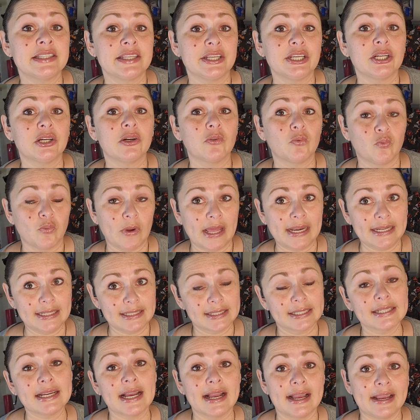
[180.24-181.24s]
when it's
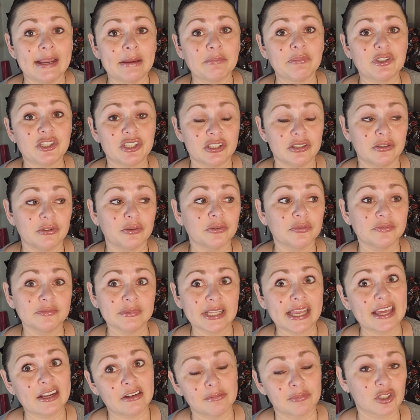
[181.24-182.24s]
time to
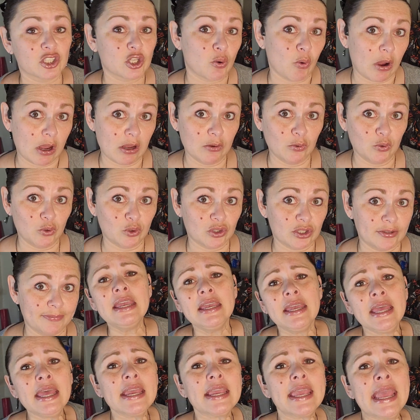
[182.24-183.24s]
get them squoze.
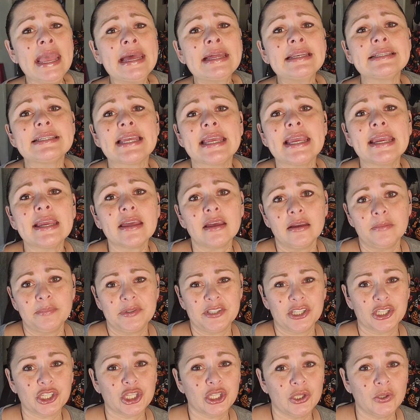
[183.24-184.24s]
It can take up
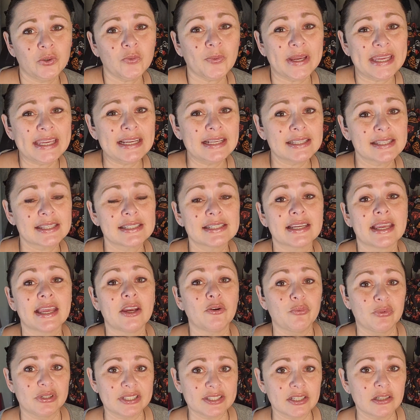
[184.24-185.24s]
to 2 weeks to get
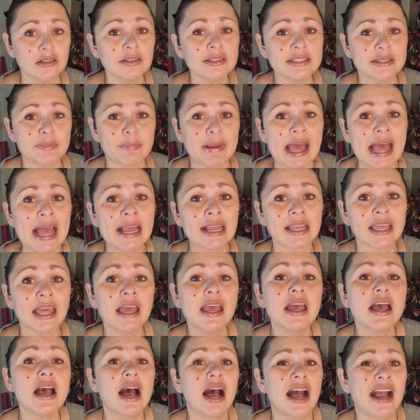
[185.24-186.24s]
results back.
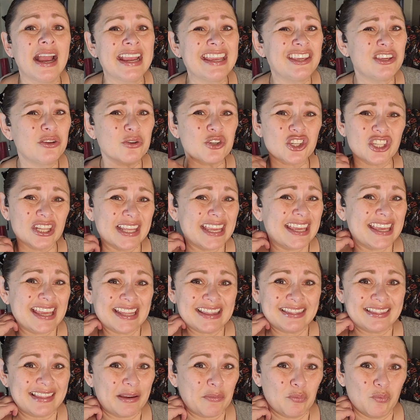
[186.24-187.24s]
I usually
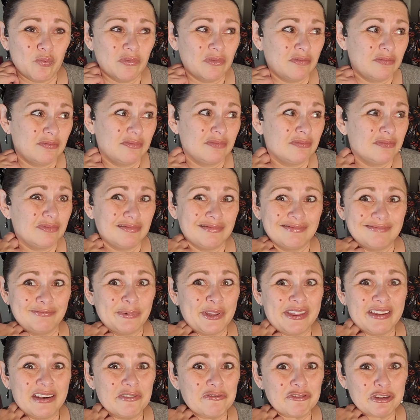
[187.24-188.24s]
get them
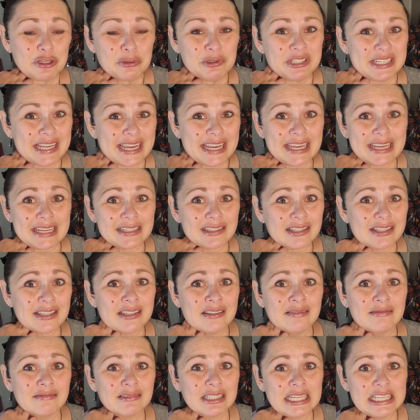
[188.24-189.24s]
within a few days,
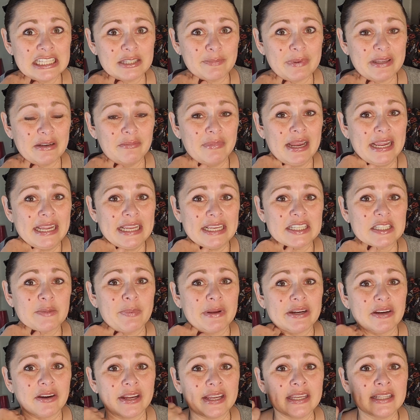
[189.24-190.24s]
has been my
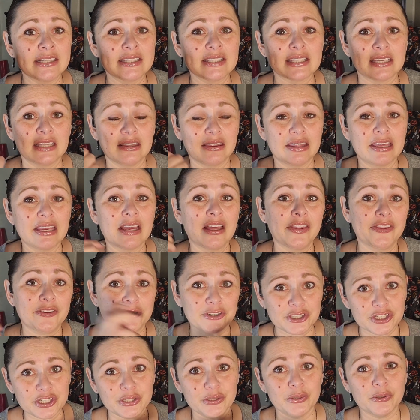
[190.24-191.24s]
experience in the other
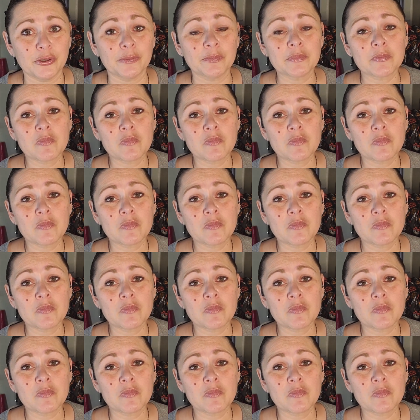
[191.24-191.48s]
2